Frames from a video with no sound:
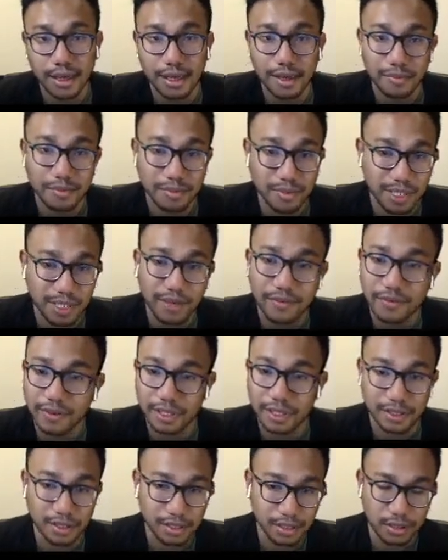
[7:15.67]

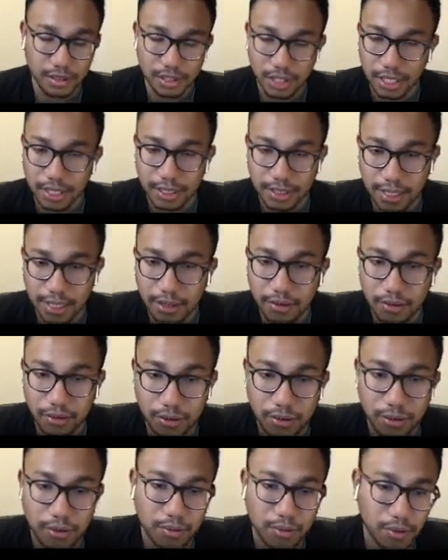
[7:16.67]
definitely check us out. You
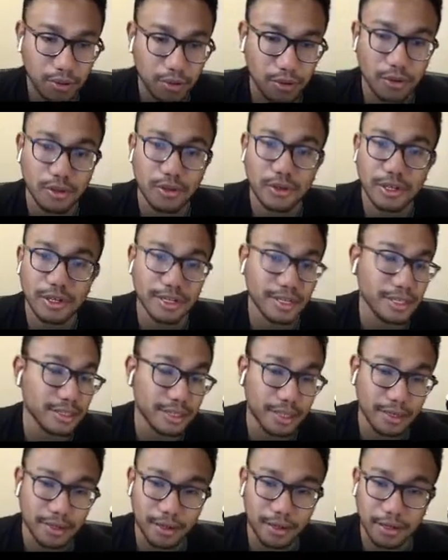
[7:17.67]
could look at it
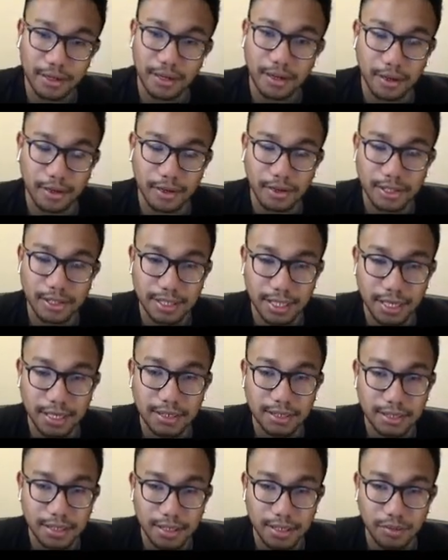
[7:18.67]
on our
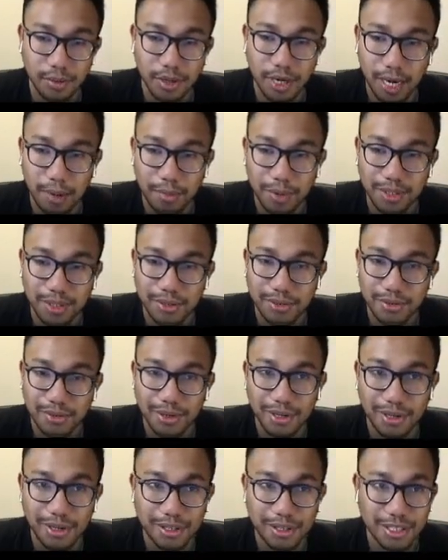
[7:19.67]
site, and we're happy to
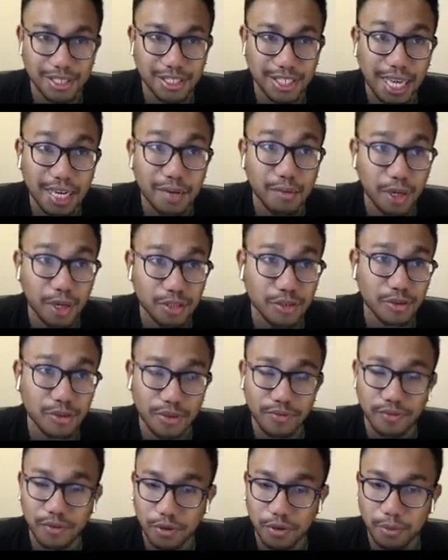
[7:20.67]
chat about you
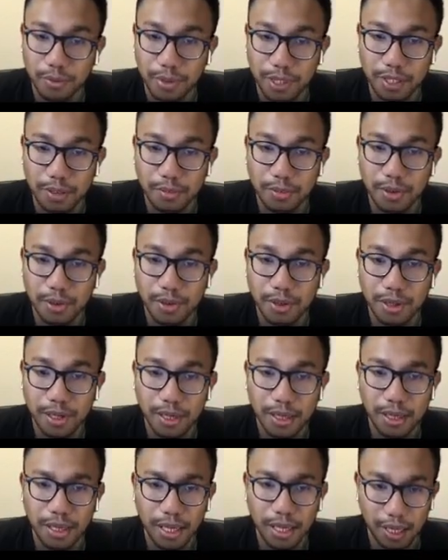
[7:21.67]
if you're applicable.
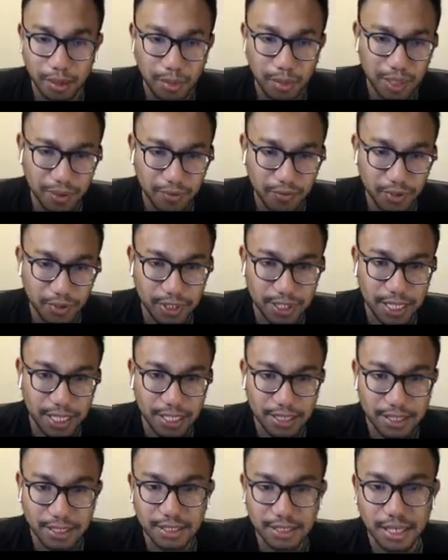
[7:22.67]
But for
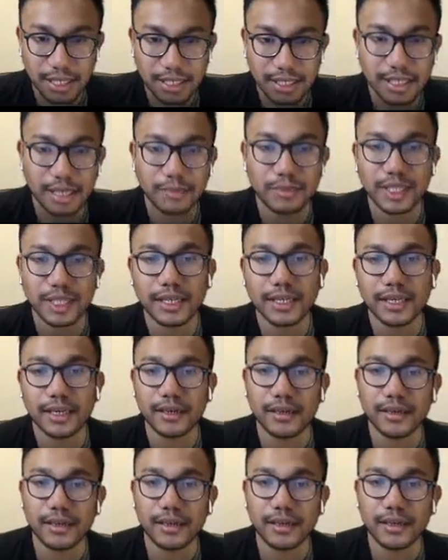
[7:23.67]
today's discussion, I'm
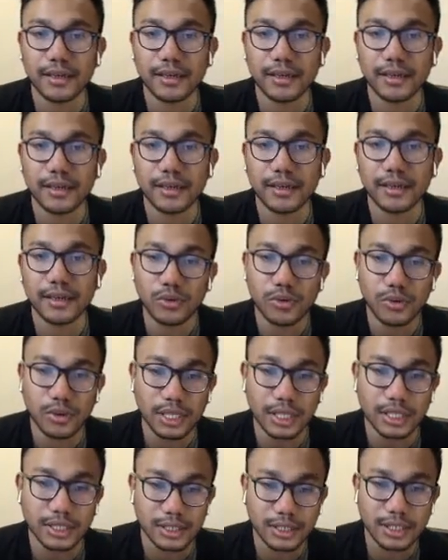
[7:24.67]
thinking,
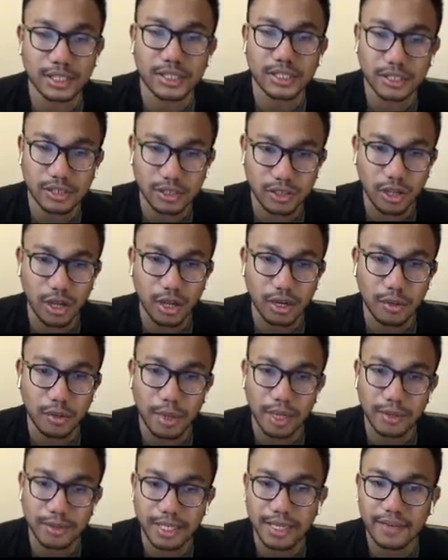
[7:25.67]
let's just talk
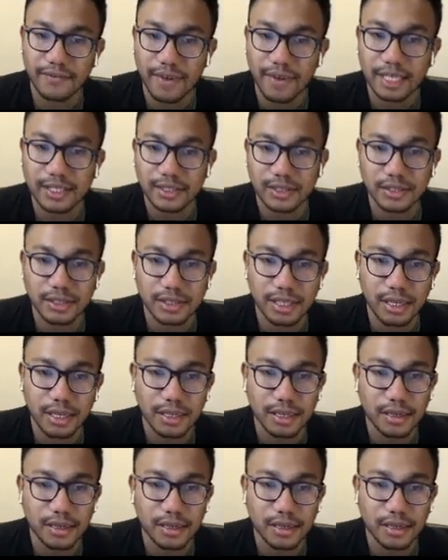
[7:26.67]
about the investor side.